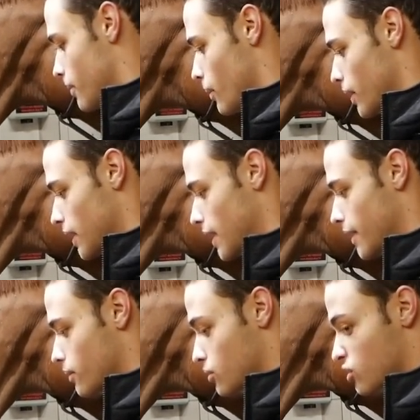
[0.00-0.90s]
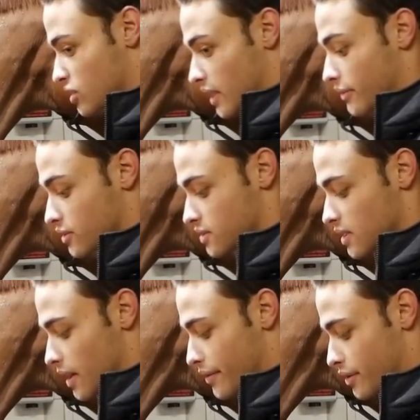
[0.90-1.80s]
but we're gonna, we're just gonna have to
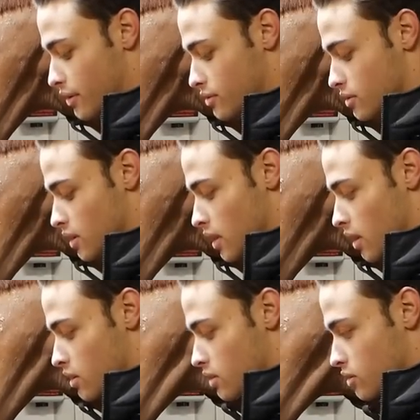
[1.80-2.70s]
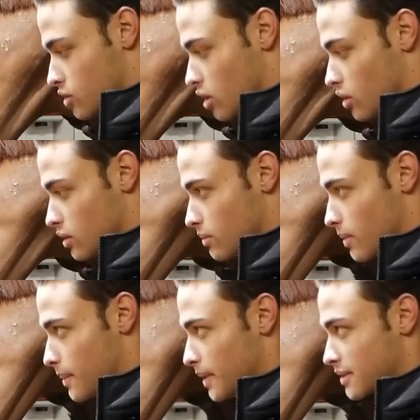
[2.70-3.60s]
see how it goes. It's gonna be... So
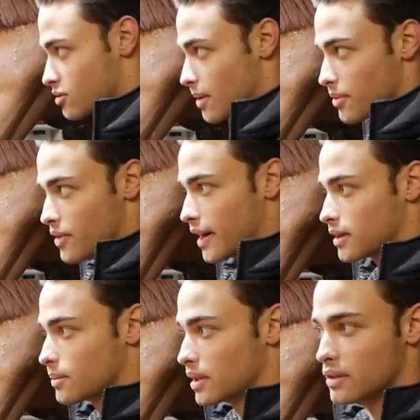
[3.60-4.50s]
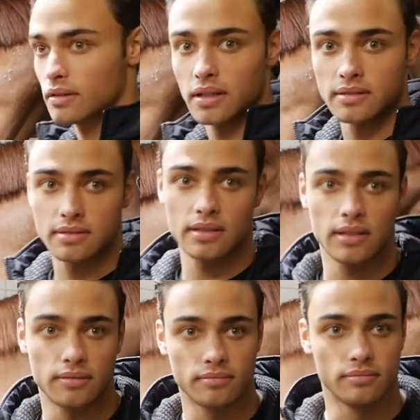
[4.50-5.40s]
maybe let's grab the vacuum cleaner and see,
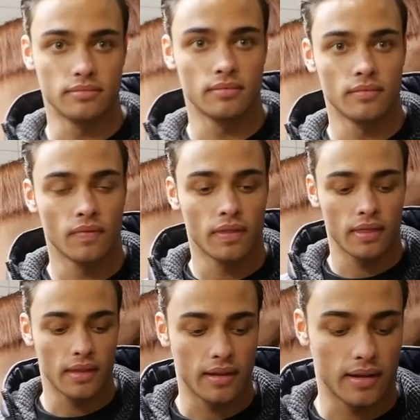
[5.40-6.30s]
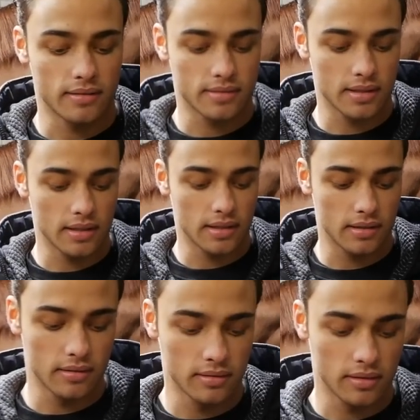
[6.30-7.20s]
um, yes. and
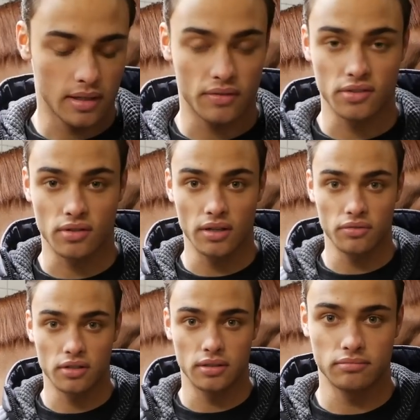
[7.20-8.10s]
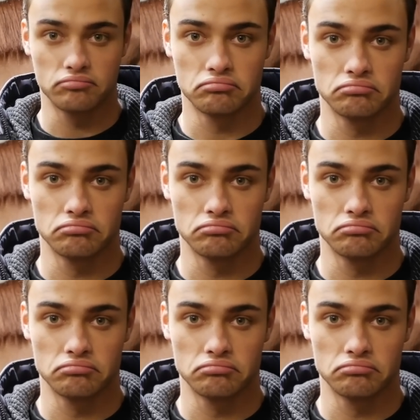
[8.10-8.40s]
see if he's ready for it.